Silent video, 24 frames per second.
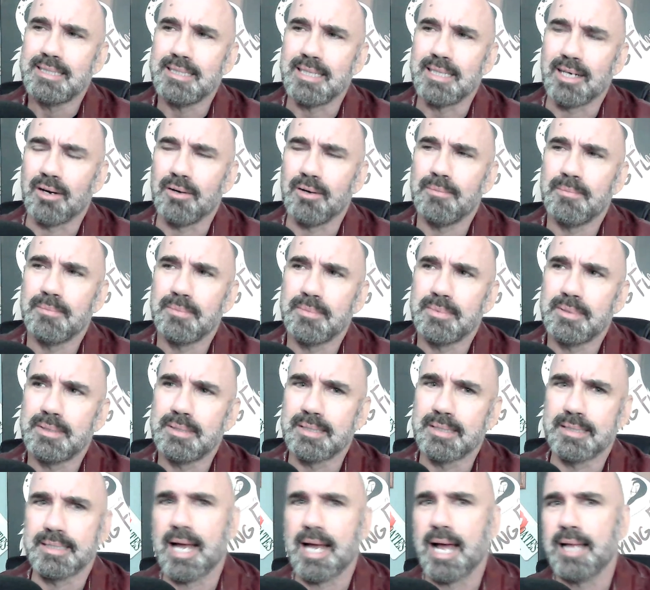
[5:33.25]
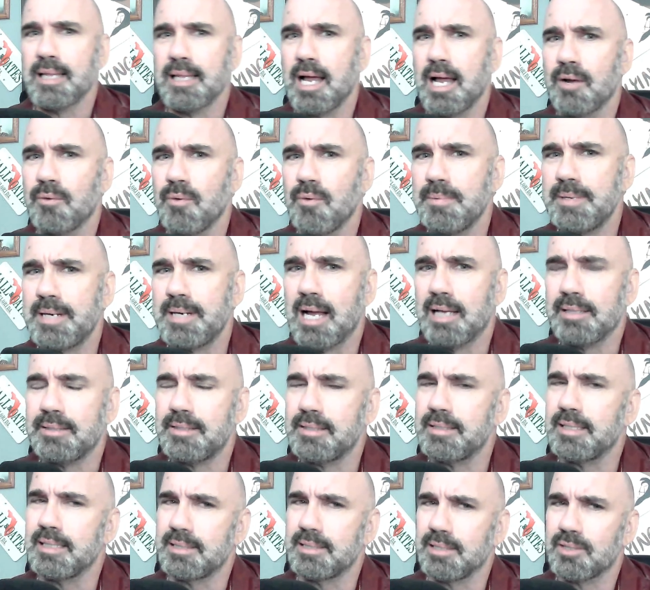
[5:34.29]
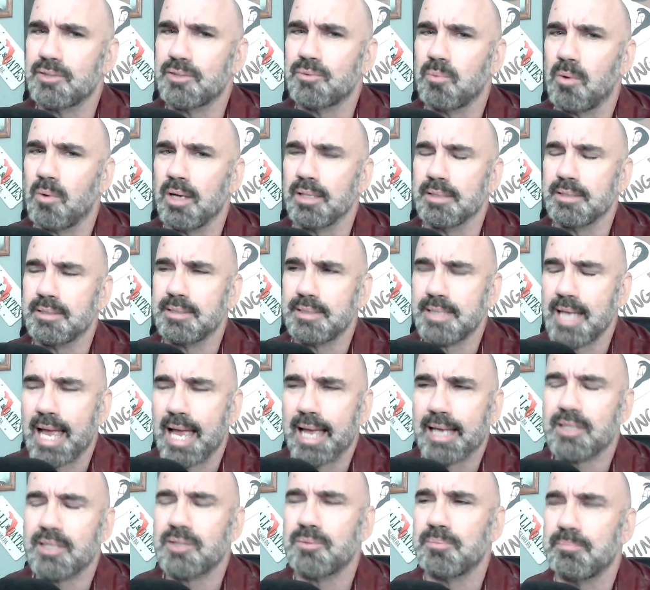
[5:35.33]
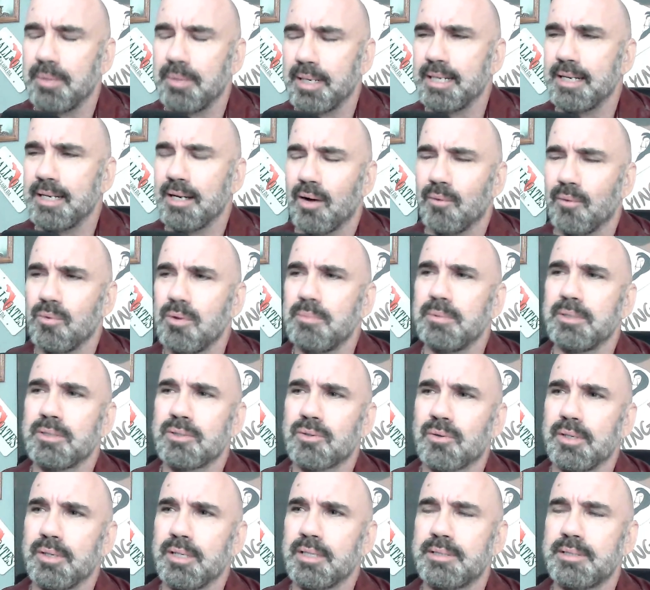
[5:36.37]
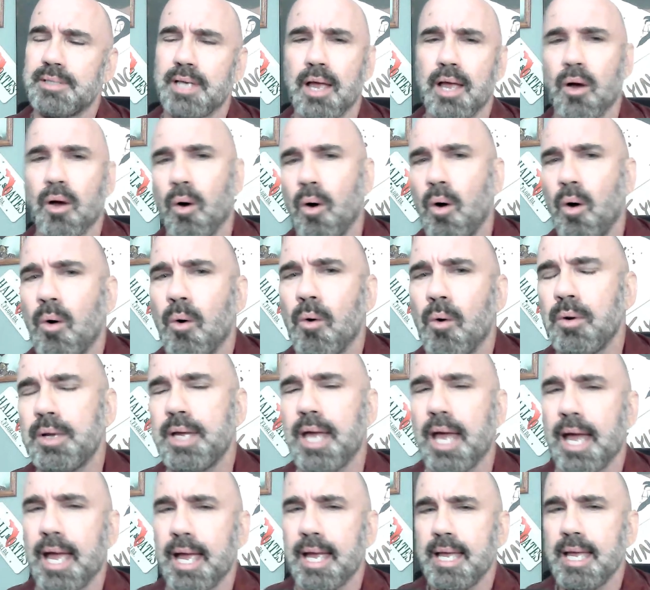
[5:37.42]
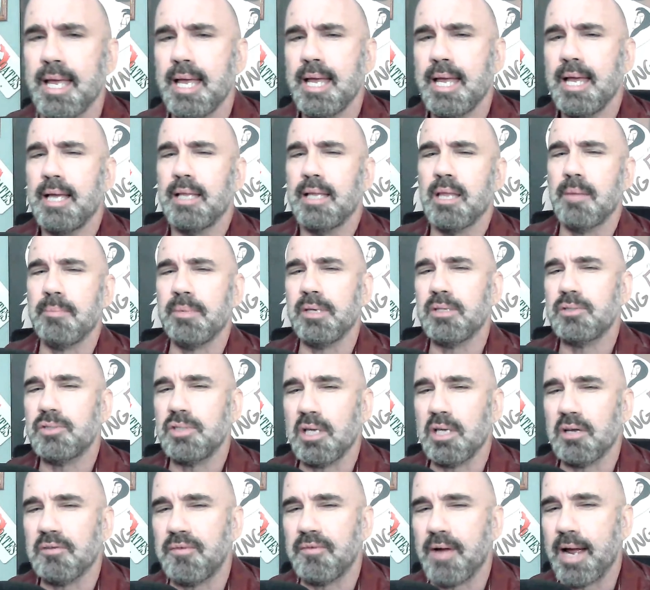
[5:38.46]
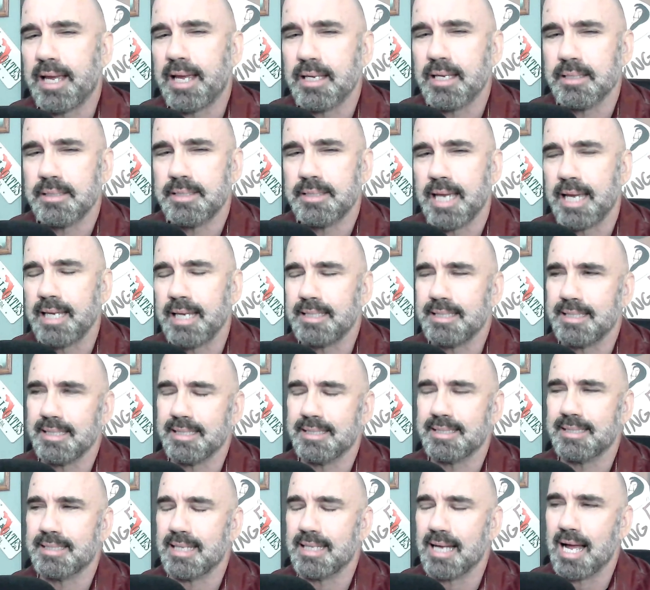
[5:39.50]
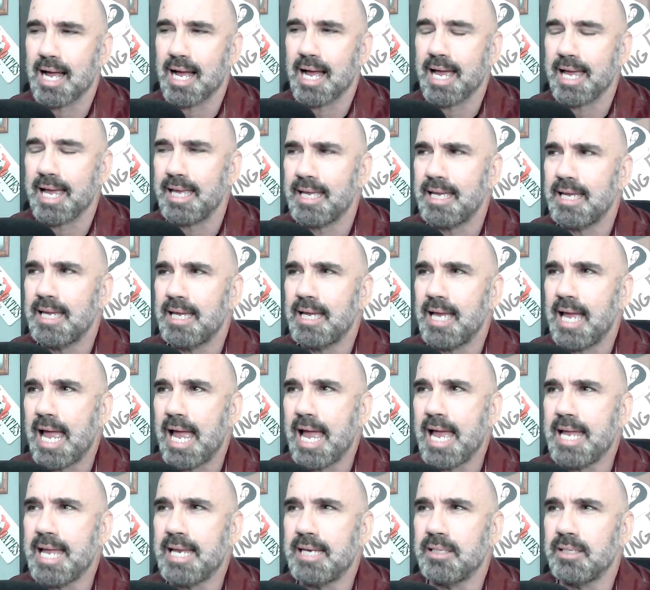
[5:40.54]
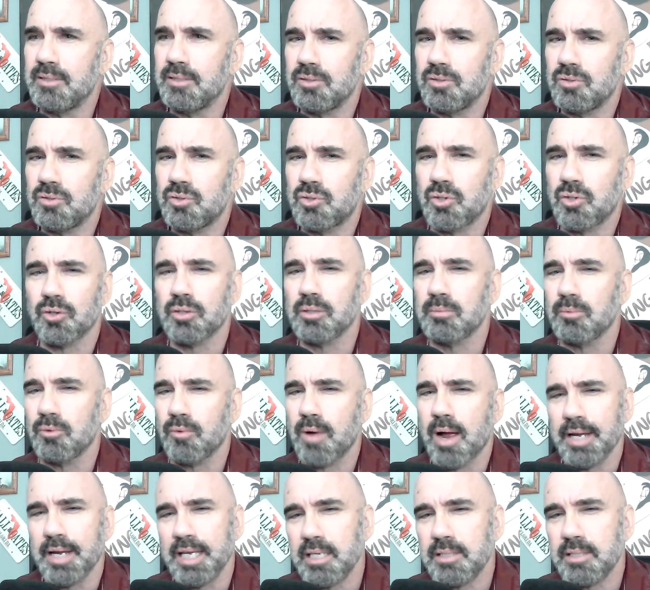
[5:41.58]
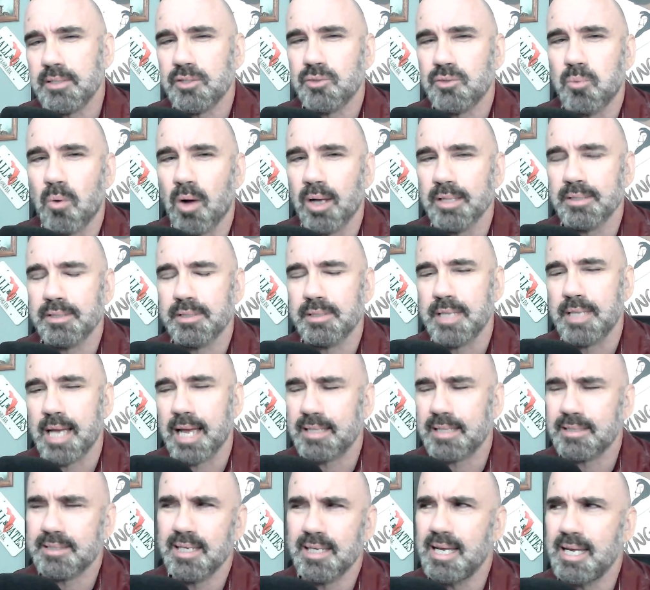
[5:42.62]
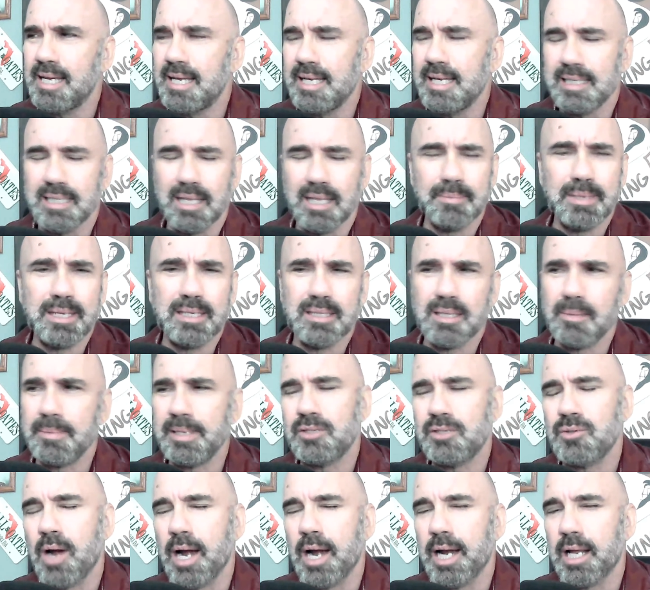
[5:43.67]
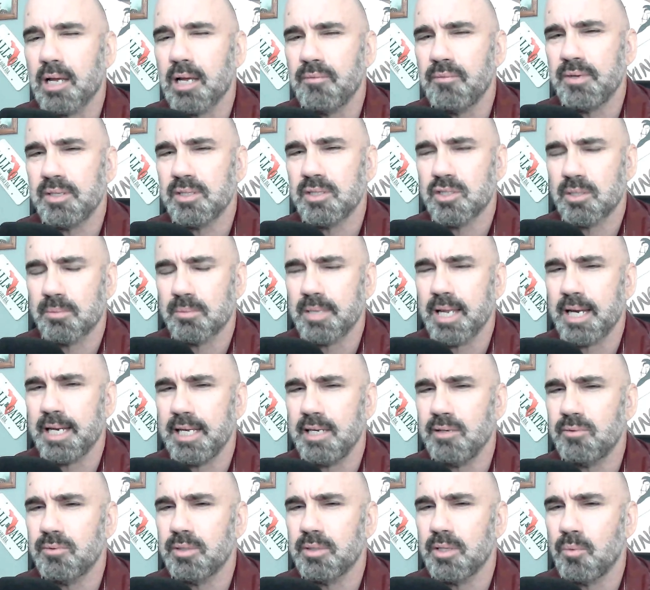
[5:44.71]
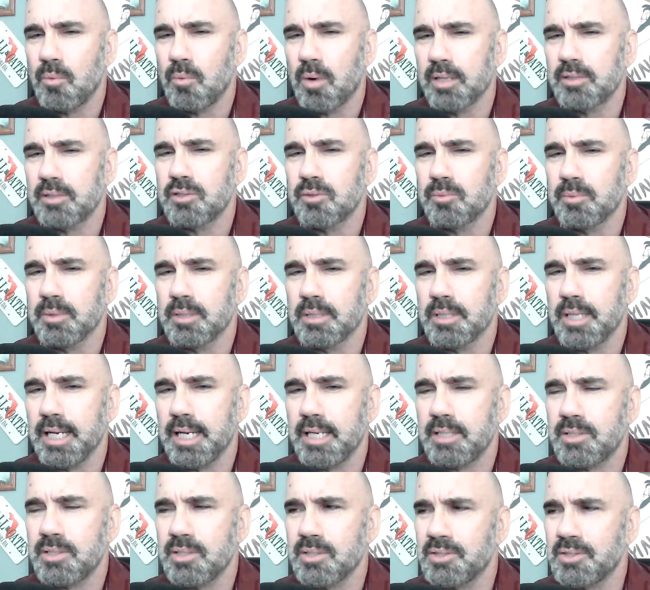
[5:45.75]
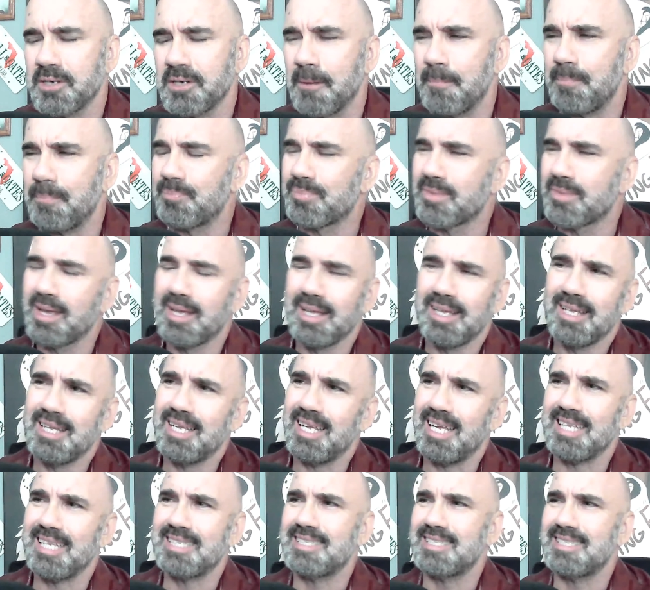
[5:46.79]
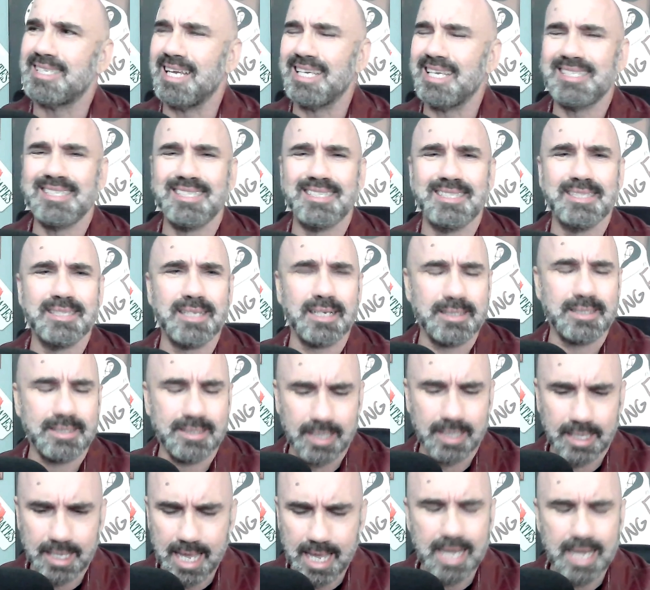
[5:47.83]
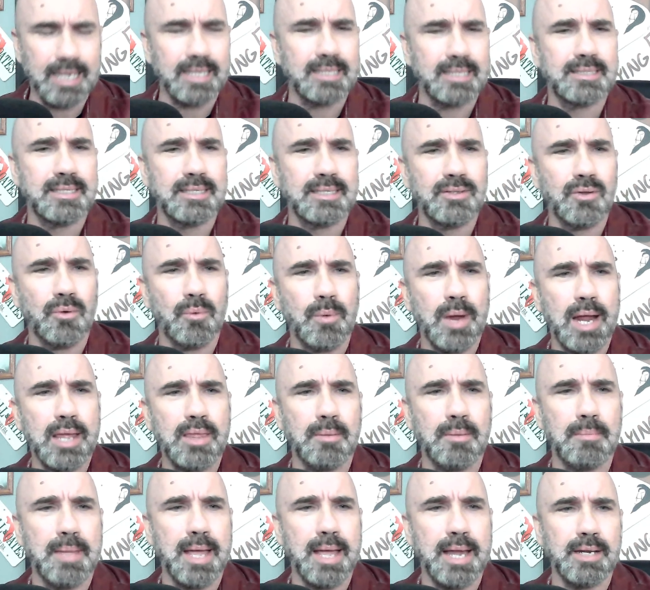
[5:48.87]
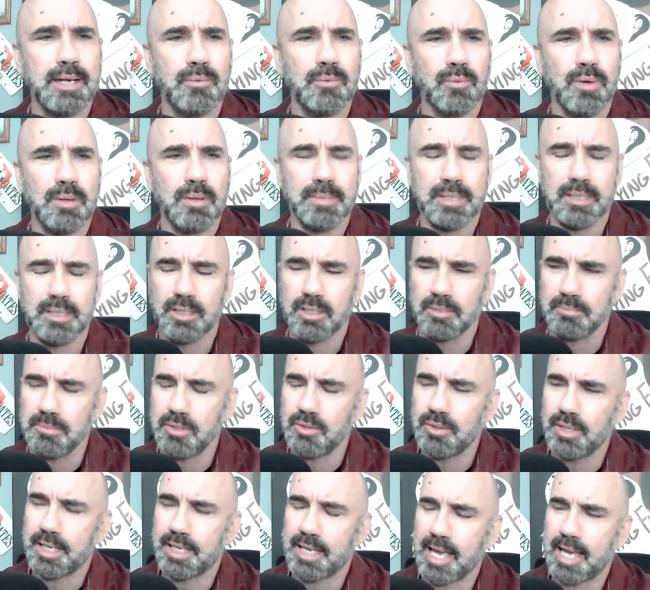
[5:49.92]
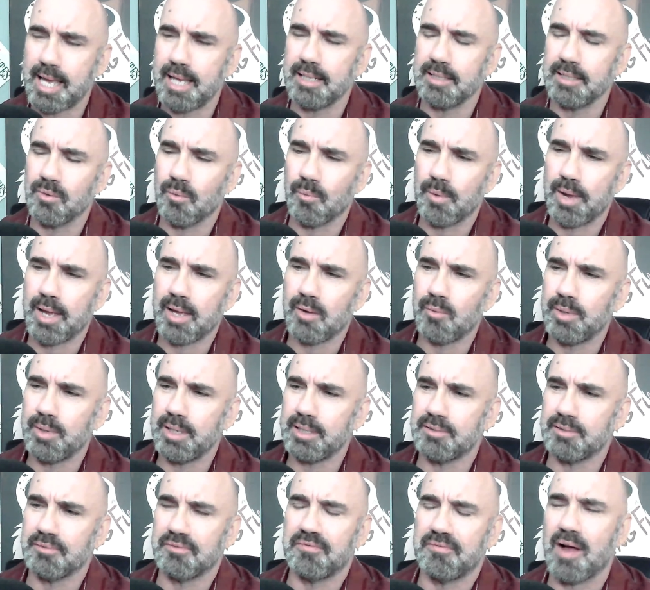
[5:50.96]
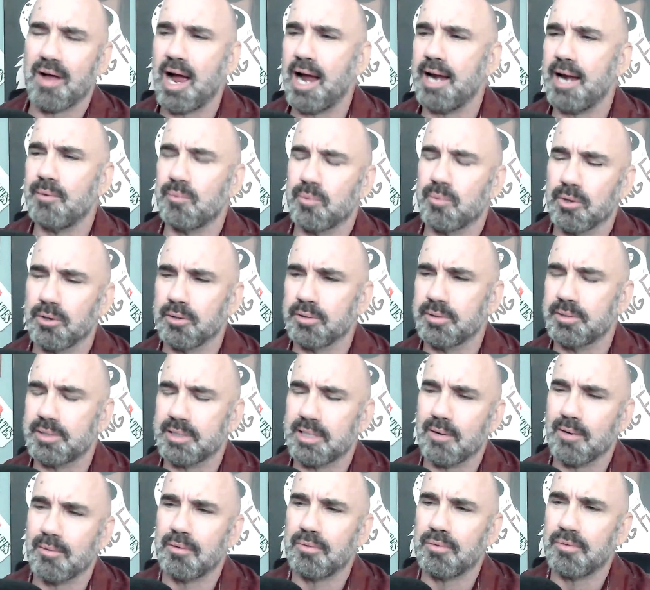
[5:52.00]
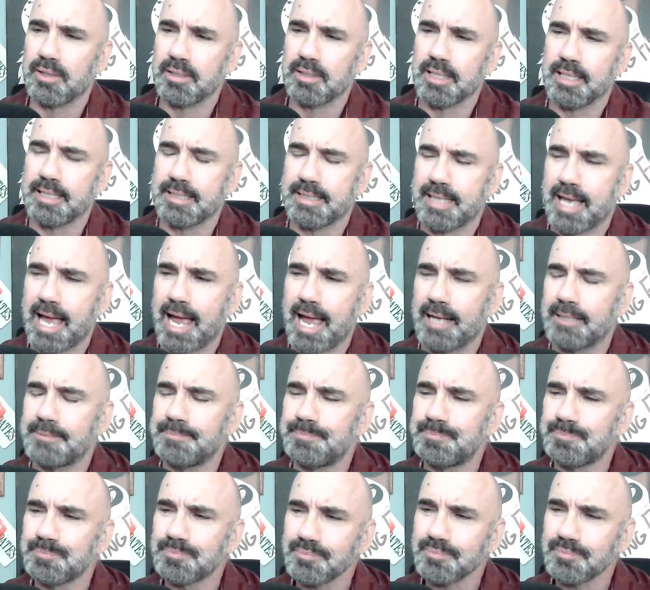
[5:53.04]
You know, there's not a lot of women out there that just want sex, but a woman's going to say, "Oh, okay, let me see if I can take this guy and turn him around. He just wants sex. Let me try to convince him that he really wants a relationship." It's just, again, it's in the way that men and women communicate and the way we define words and everything like that.